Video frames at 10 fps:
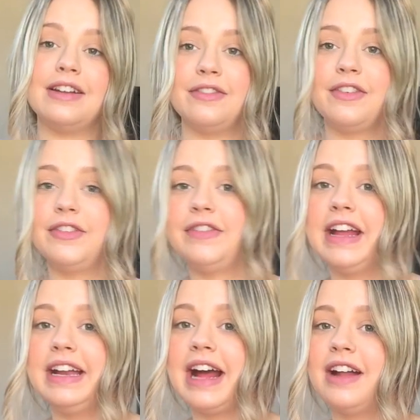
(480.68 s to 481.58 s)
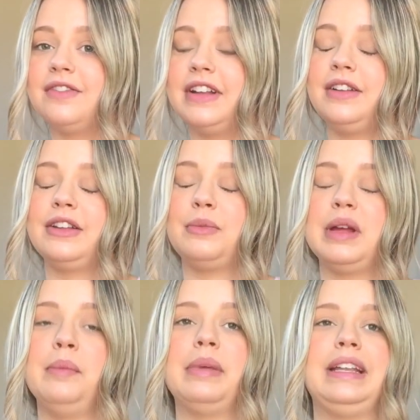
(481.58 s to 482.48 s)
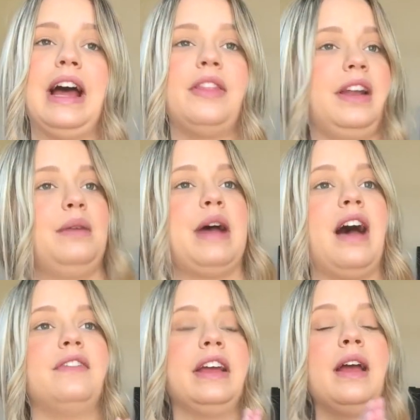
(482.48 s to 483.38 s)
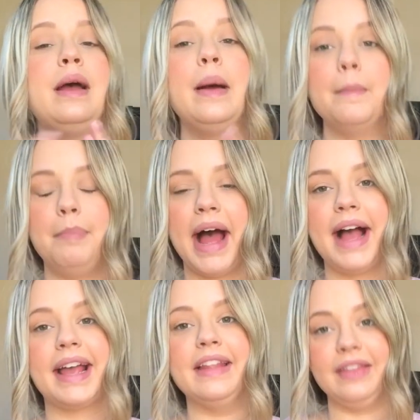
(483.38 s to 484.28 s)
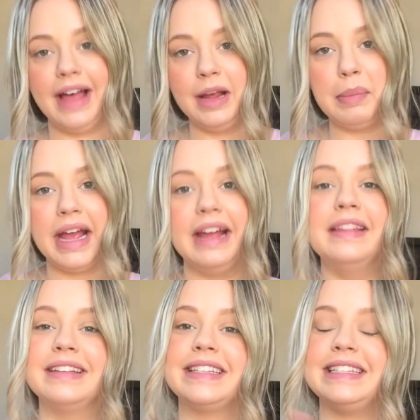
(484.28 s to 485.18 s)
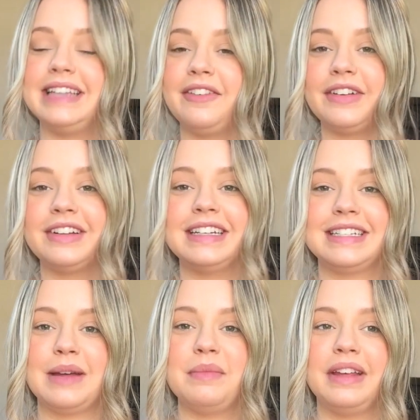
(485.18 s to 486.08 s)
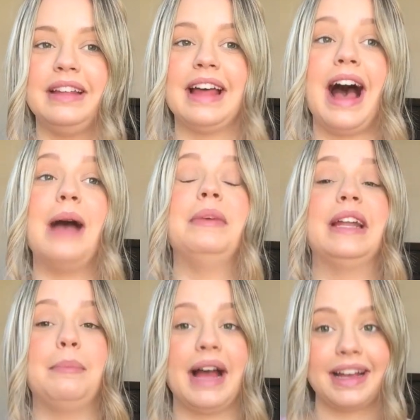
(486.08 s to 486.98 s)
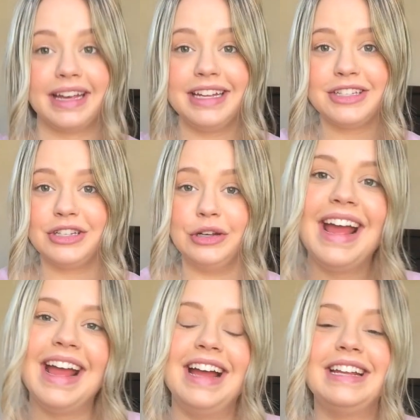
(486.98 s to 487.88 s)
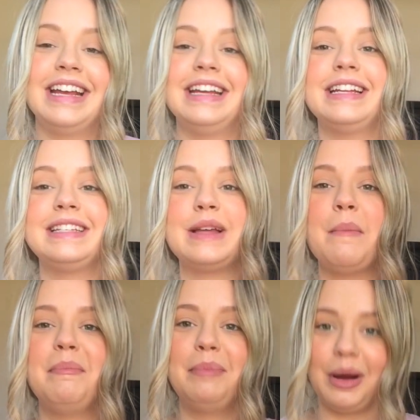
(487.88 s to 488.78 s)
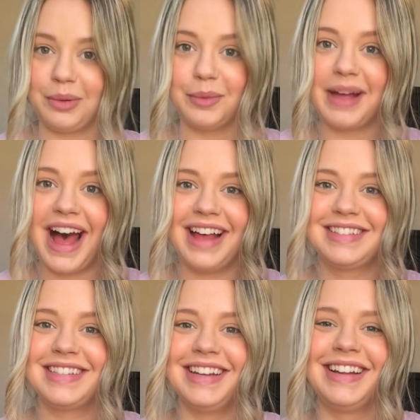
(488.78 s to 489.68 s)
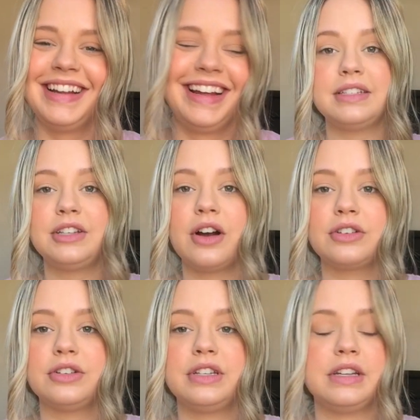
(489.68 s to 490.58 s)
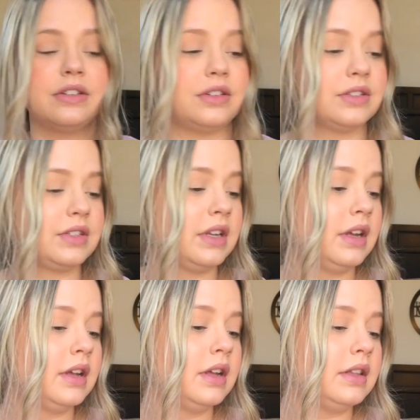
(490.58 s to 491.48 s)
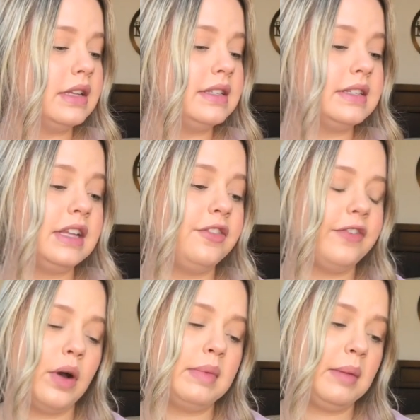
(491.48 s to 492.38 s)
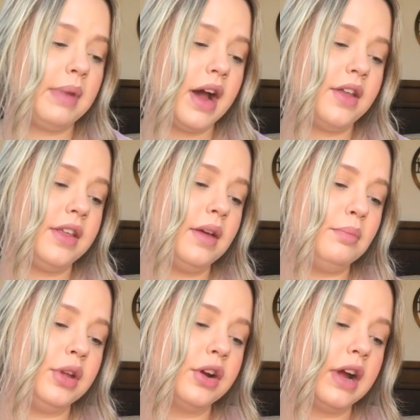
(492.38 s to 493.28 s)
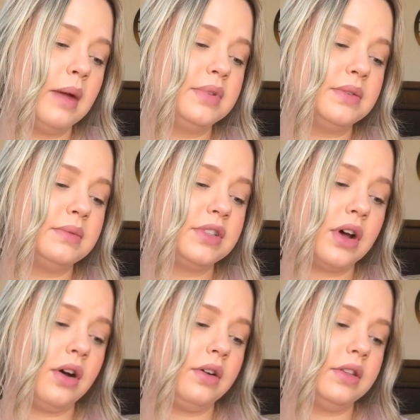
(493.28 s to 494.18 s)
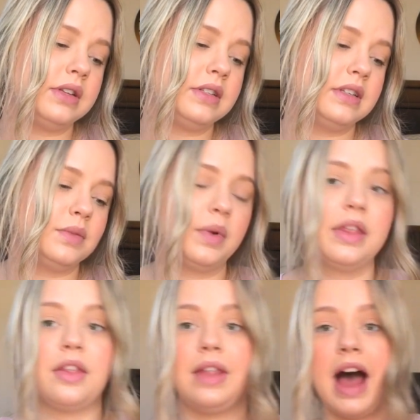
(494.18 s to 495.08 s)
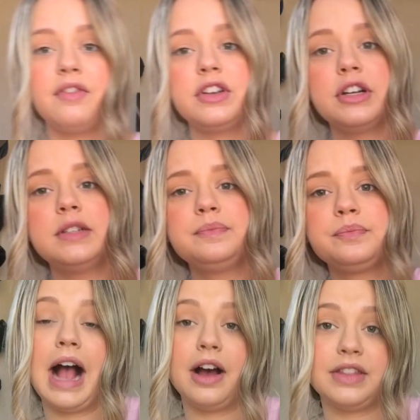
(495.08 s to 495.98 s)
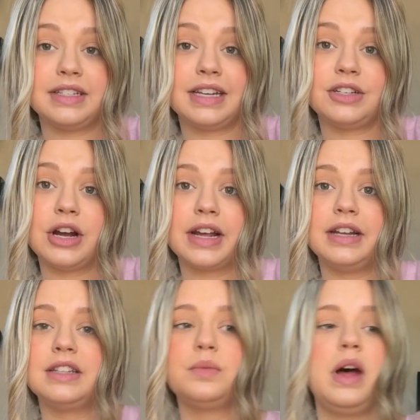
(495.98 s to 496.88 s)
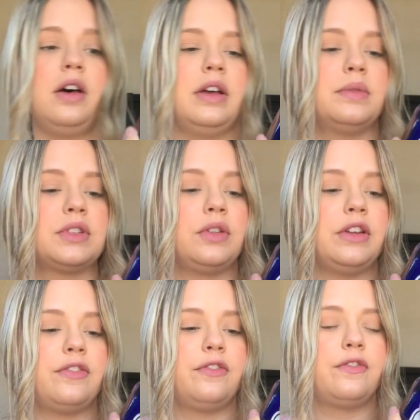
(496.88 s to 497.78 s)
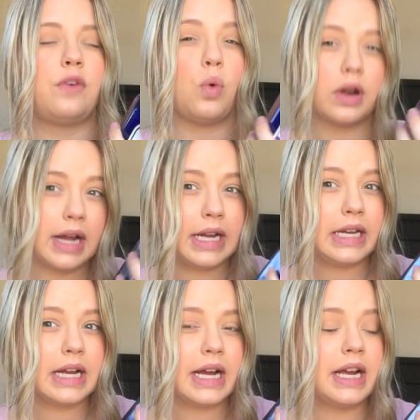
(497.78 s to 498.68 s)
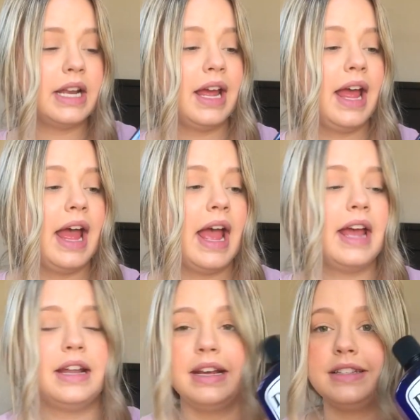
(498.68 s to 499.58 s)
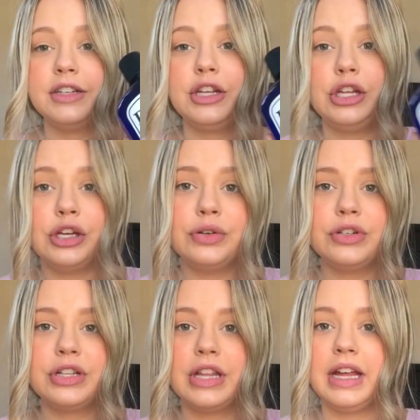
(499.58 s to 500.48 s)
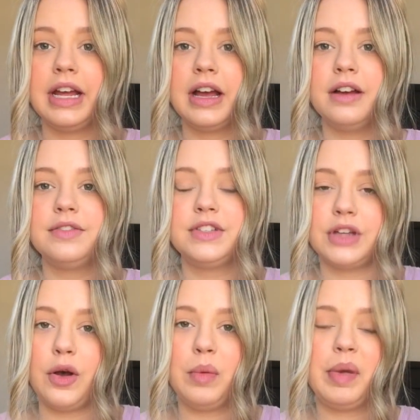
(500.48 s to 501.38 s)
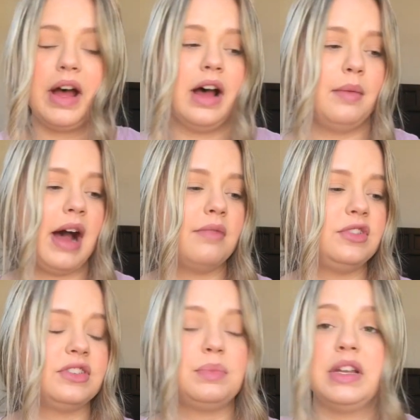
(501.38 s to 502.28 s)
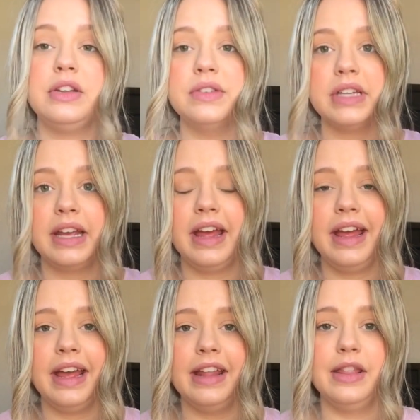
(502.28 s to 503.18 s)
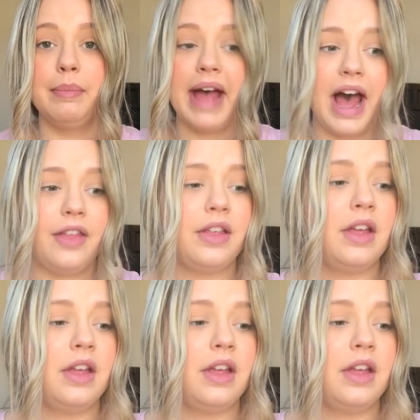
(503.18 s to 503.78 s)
of faded out of it a little bit, but now that I'm having back and leg pain, this is definitely something that I'm getting back into, and it is bubble baths. This is Dr. Teal's. This is the Foaming Bath and Pure Epsom Salt. This is with lavender. I got this at Target as well. It was only $4.99, and it's a huge thing of soap. I've just been using it in the bath.